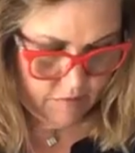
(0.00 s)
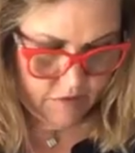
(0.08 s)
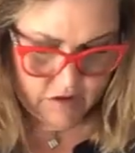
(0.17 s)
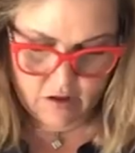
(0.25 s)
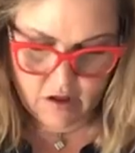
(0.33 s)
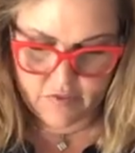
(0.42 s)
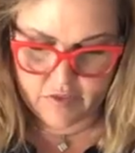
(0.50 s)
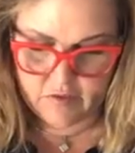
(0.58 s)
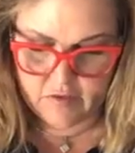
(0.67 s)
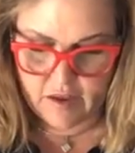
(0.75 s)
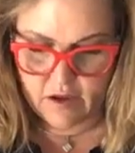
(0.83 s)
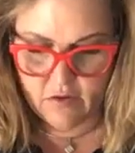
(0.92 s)
I'm going to
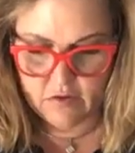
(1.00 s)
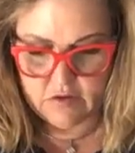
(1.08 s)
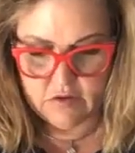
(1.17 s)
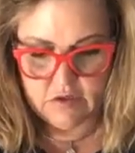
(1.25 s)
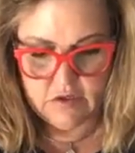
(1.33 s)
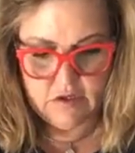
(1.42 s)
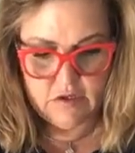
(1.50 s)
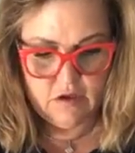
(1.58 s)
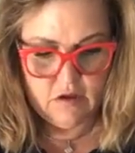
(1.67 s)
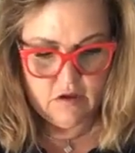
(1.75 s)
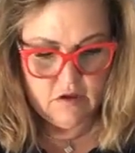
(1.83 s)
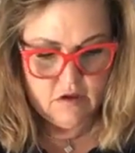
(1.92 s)
cut this out to
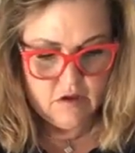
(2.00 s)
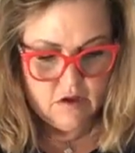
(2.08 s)
see.